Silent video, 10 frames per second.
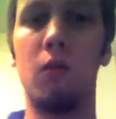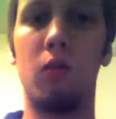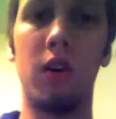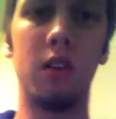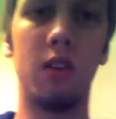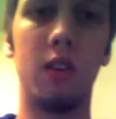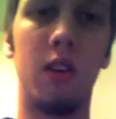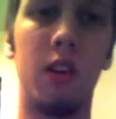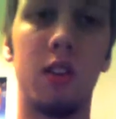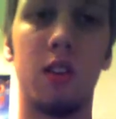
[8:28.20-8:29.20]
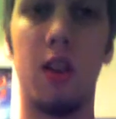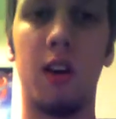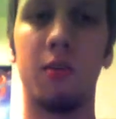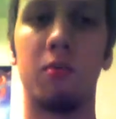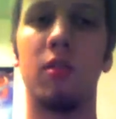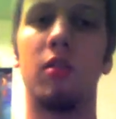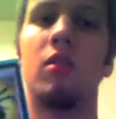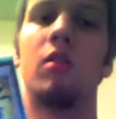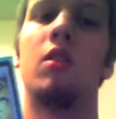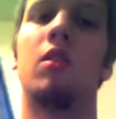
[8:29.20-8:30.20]
1 Contagion Clasp,
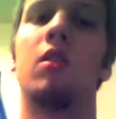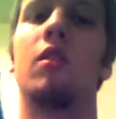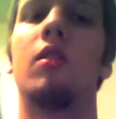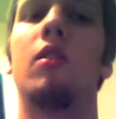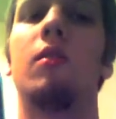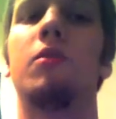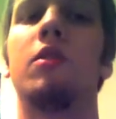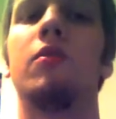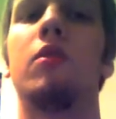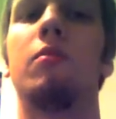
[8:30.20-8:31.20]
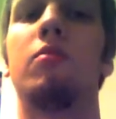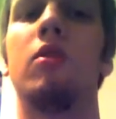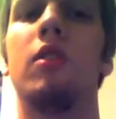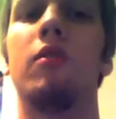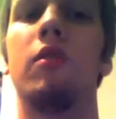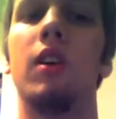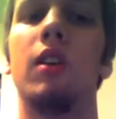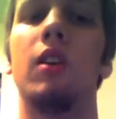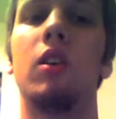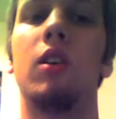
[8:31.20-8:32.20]
just for
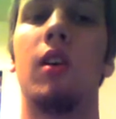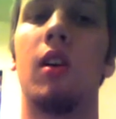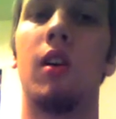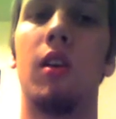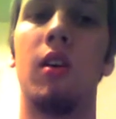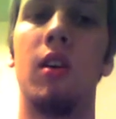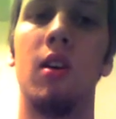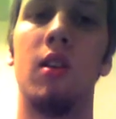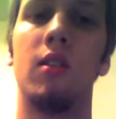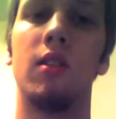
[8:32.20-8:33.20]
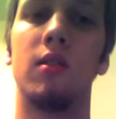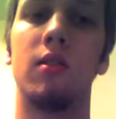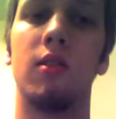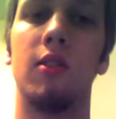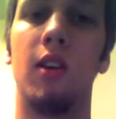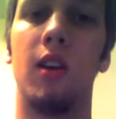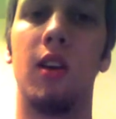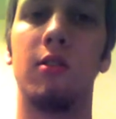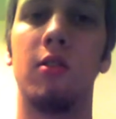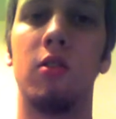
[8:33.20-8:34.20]
proliferating, and this is a good
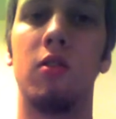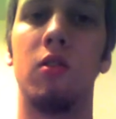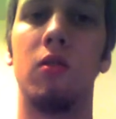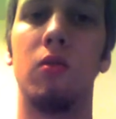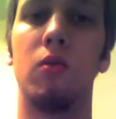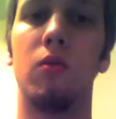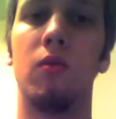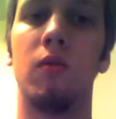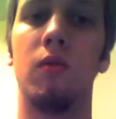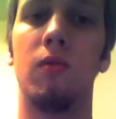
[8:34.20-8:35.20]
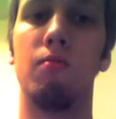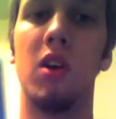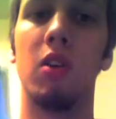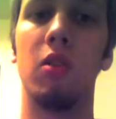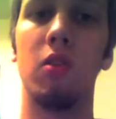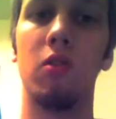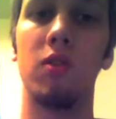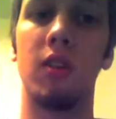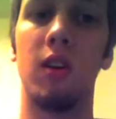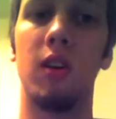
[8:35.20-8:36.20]
answer to Phyrexian
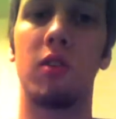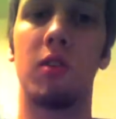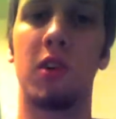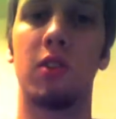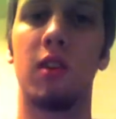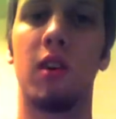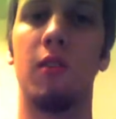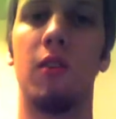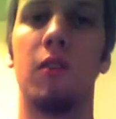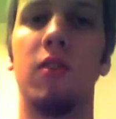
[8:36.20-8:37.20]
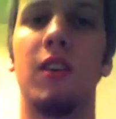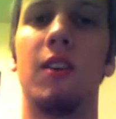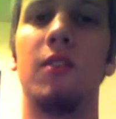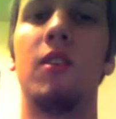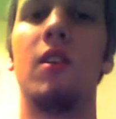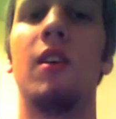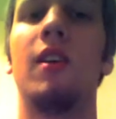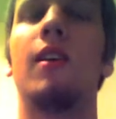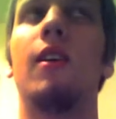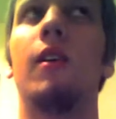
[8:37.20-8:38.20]
Crusader, which I'm actually kind of afraid of.
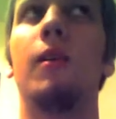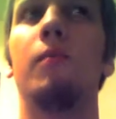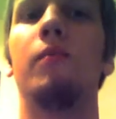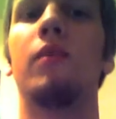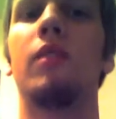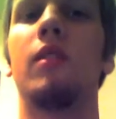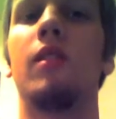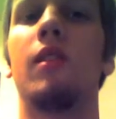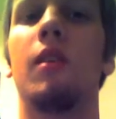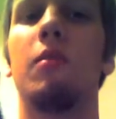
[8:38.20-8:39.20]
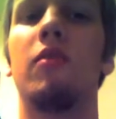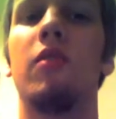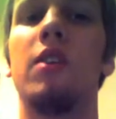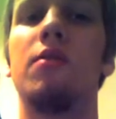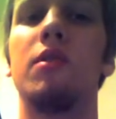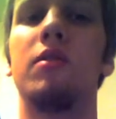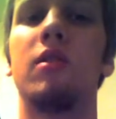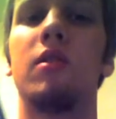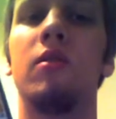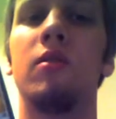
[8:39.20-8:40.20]
I'm afraid of
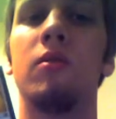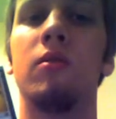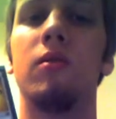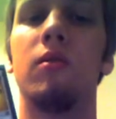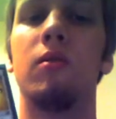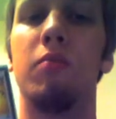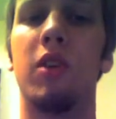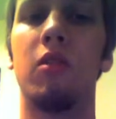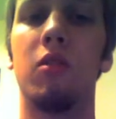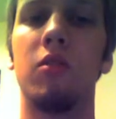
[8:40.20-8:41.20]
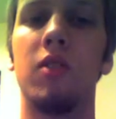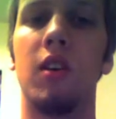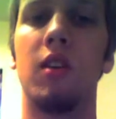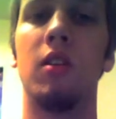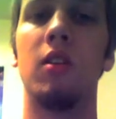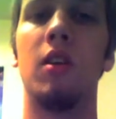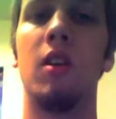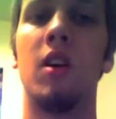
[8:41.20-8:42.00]
losing to Phyrexian Crusader